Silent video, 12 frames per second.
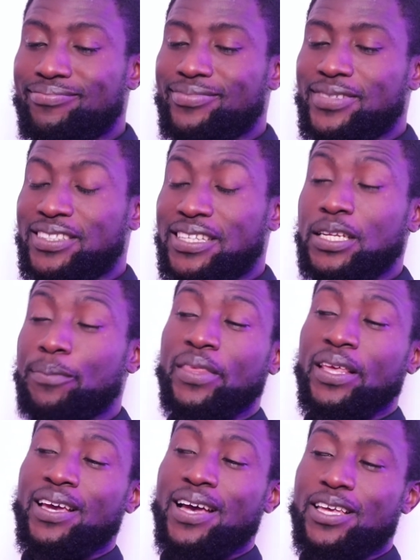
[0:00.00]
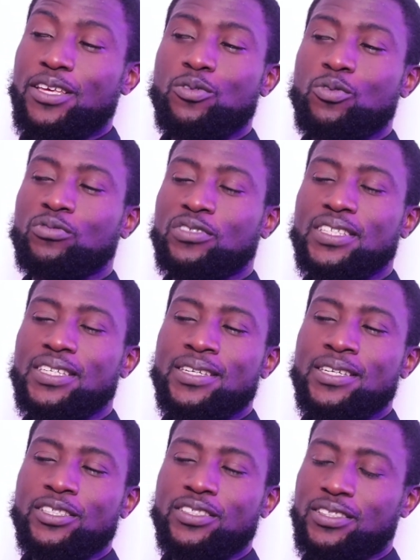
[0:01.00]
he's a deep thinker, you will see
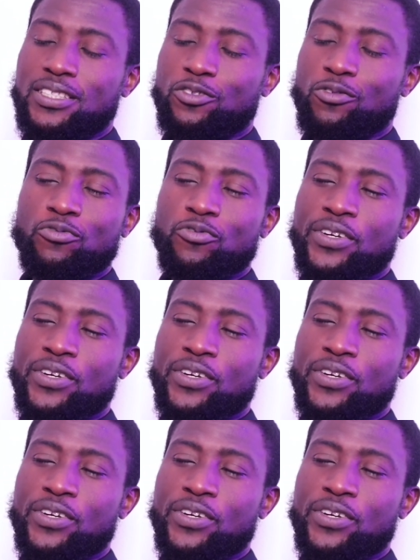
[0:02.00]
he's just going to